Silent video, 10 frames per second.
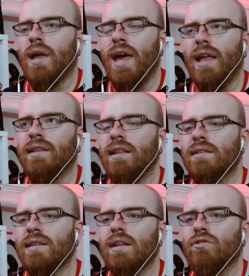And they
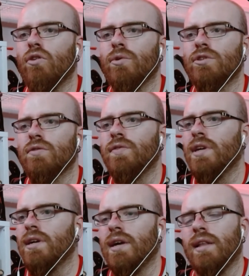decided to go with
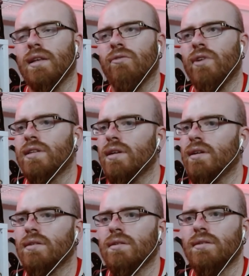Sophia and Rick's
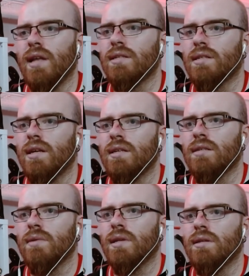son. That's
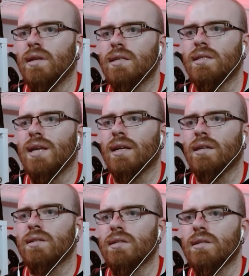crazy, man. That's
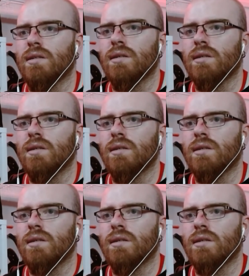darkness.